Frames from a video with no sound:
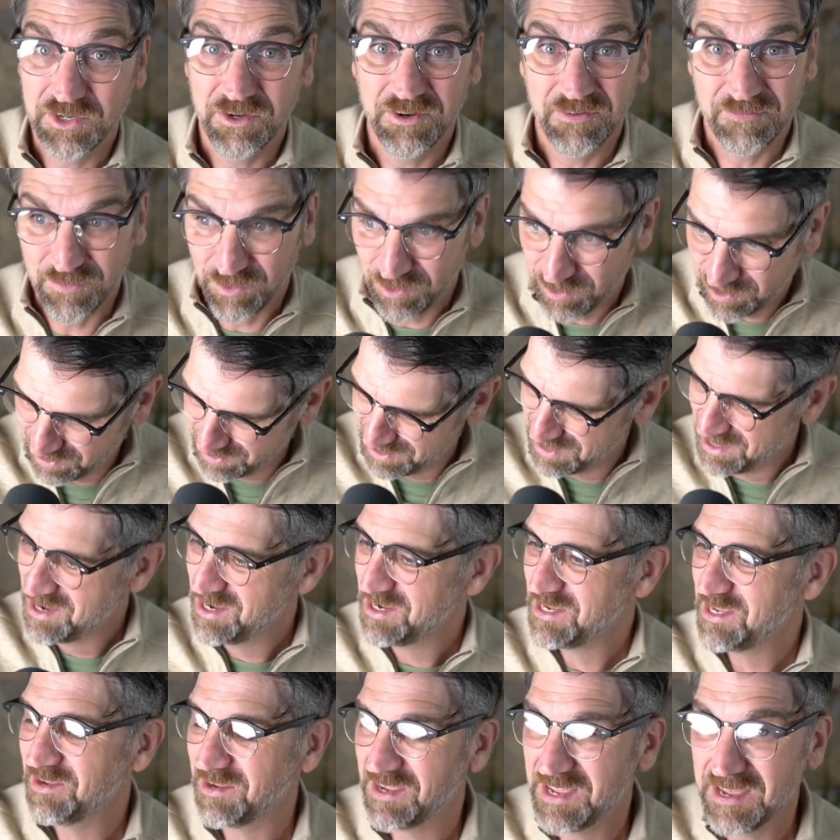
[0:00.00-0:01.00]
it more,
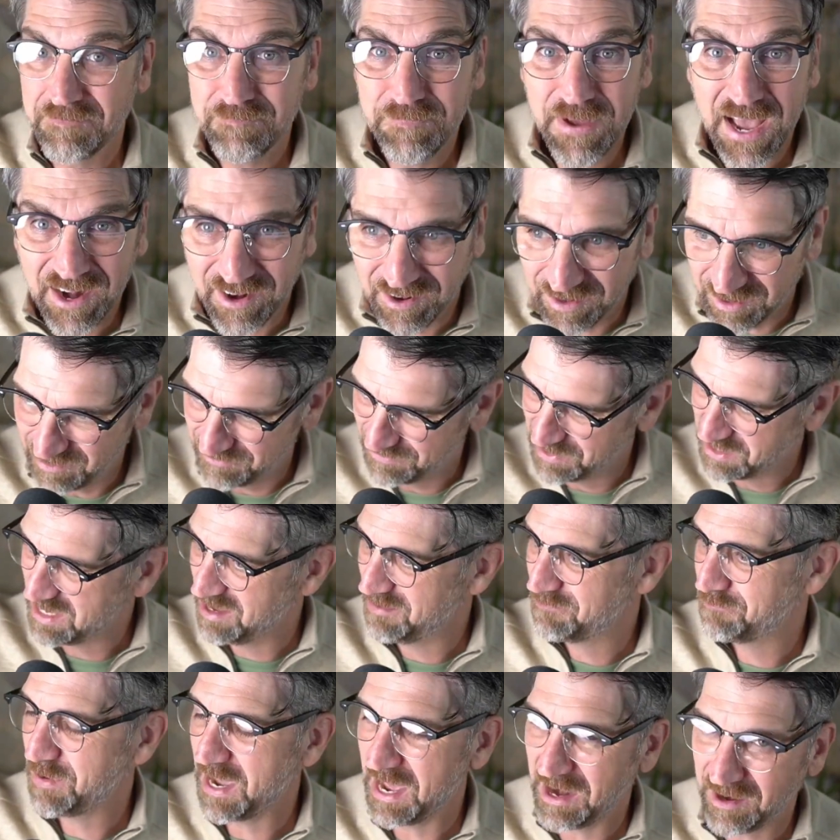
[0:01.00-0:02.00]
you get better. If you get
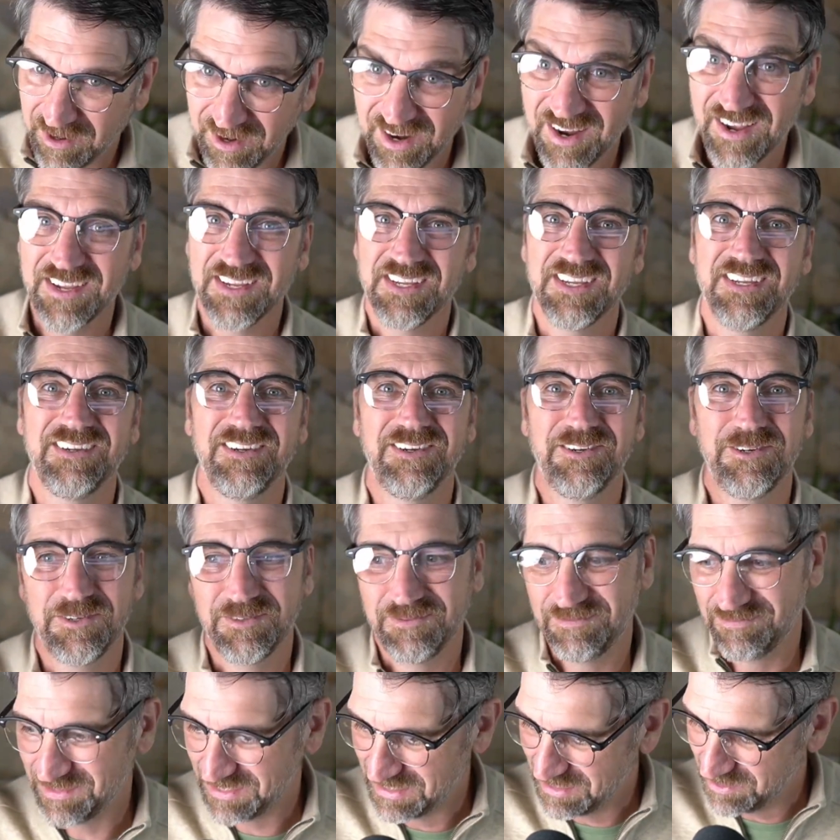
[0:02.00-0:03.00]
better, you
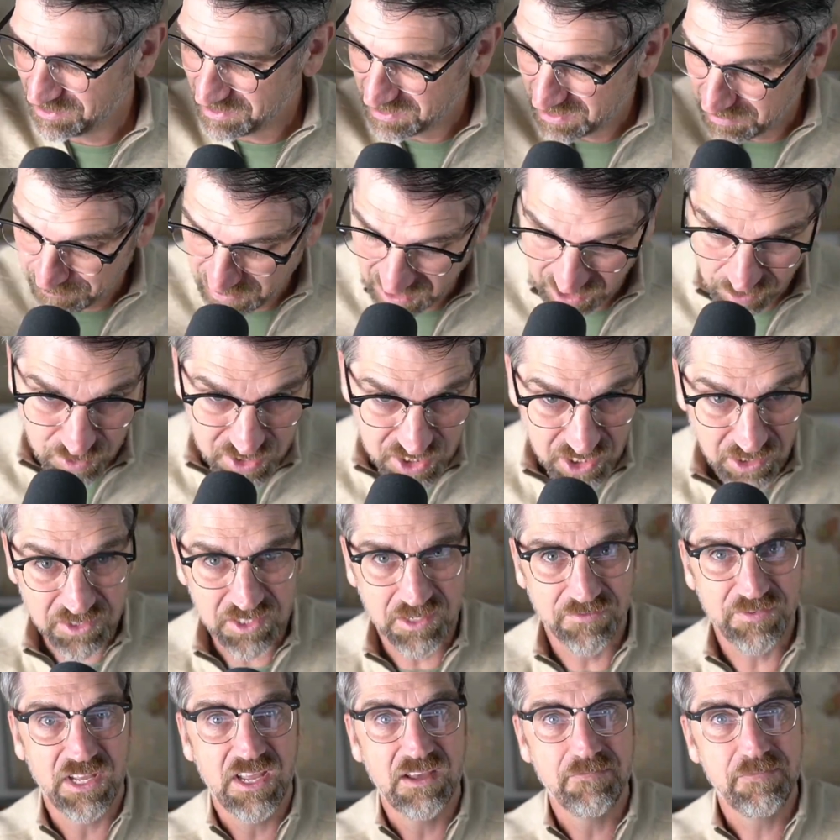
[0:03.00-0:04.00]
get better results. If
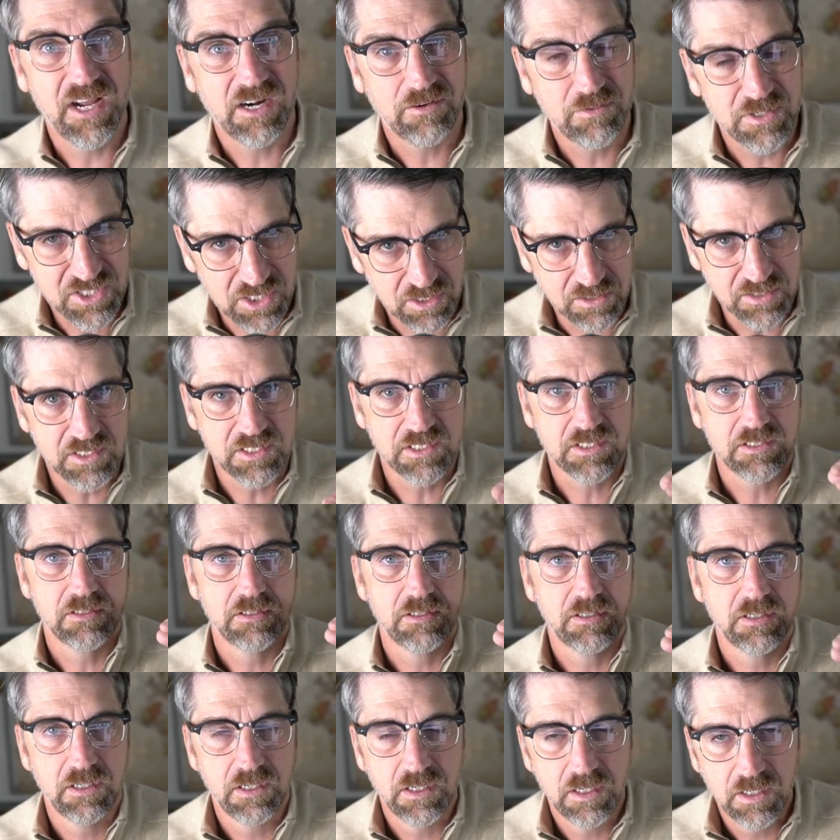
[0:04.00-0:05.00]
you get better results,
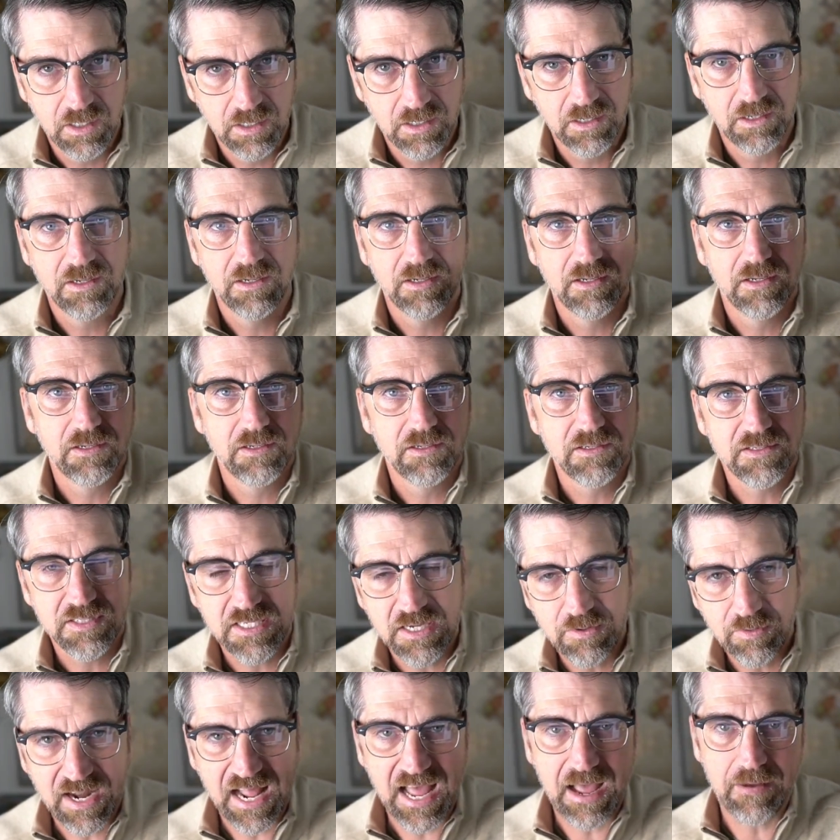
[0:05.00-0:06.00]
see
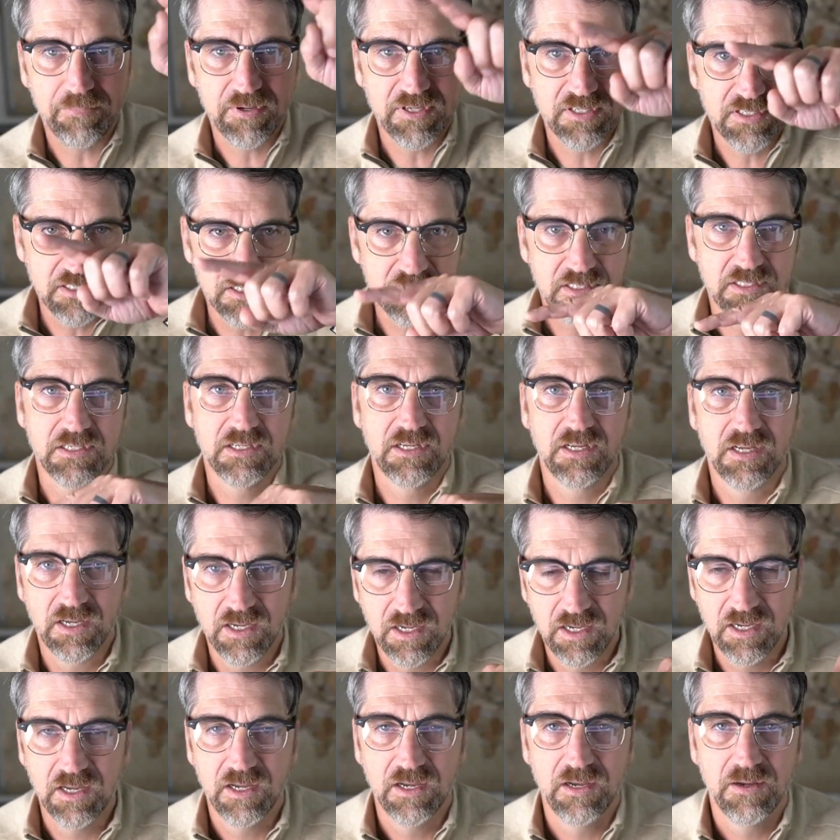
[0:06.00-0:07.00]
what happens?
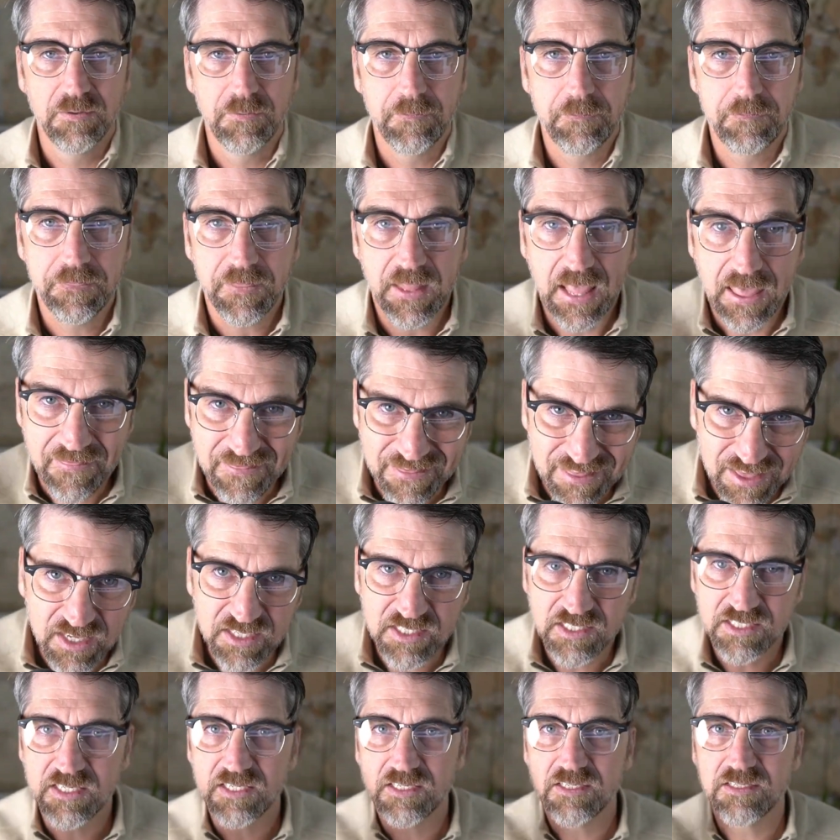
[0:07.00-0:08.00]
And
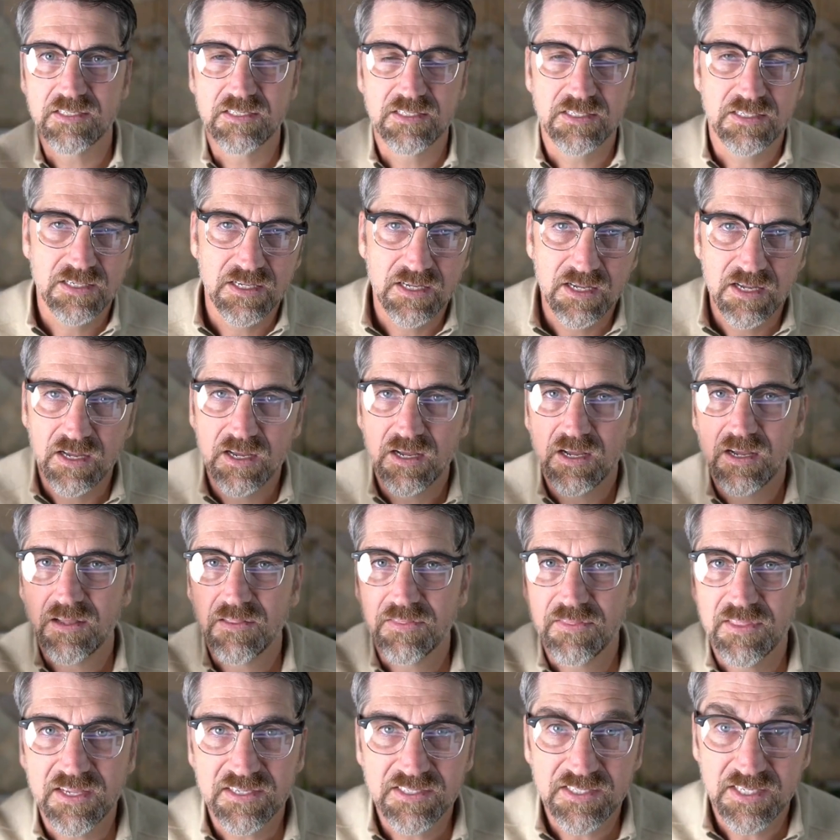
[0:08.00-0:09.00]
this is
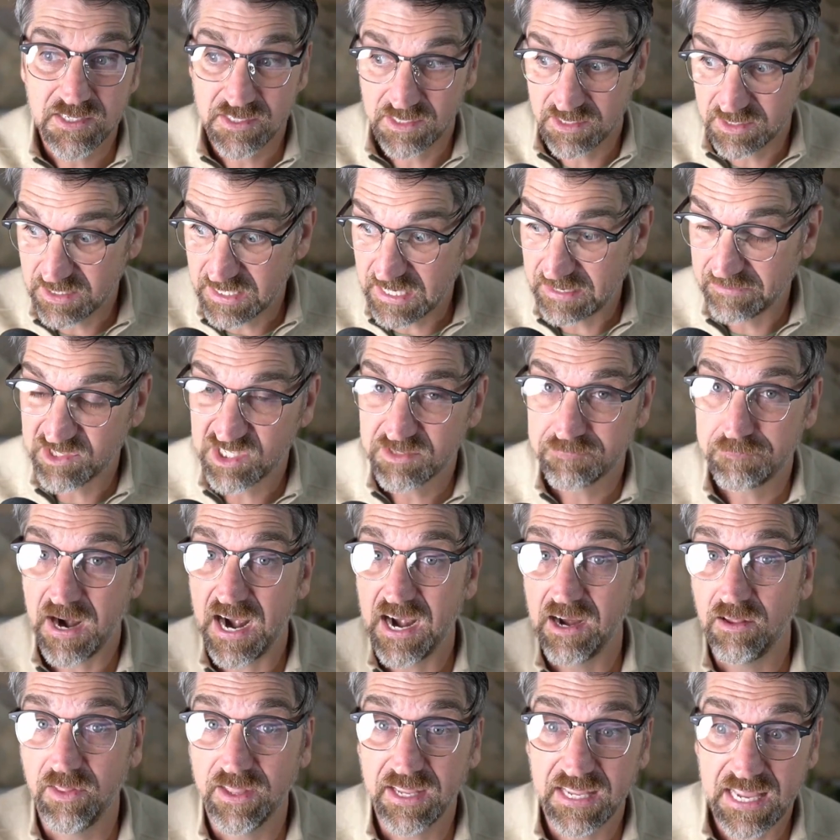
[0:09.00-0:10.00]
instead of
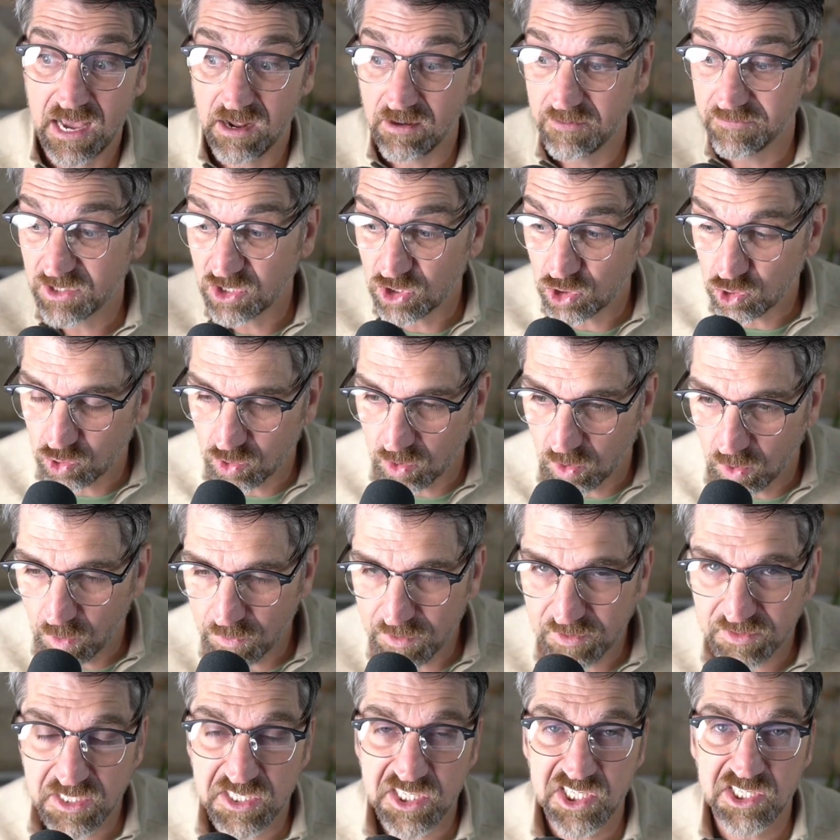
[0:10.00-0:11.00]
spiraling out of control,
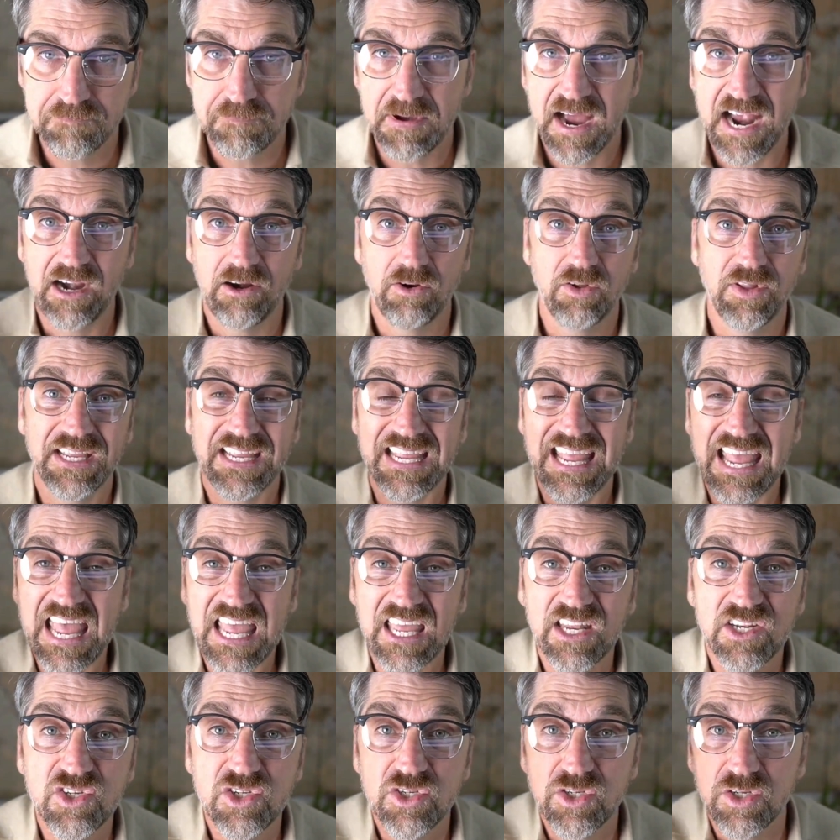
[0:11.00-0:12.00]
this is spiraling
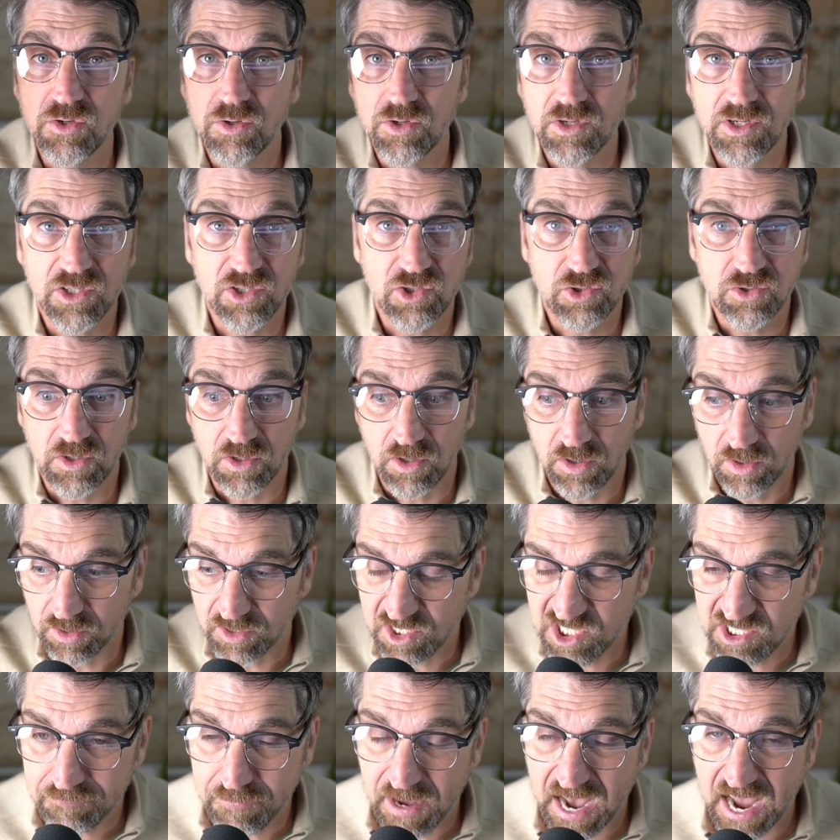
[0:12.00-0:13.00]
into control, or
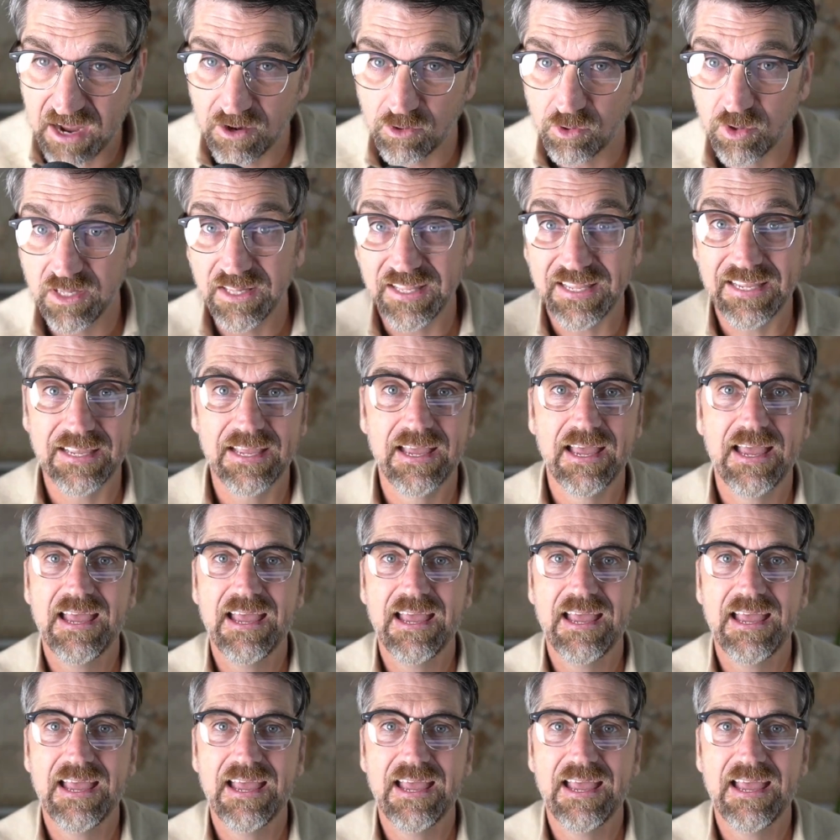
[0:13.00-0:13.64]
spiraling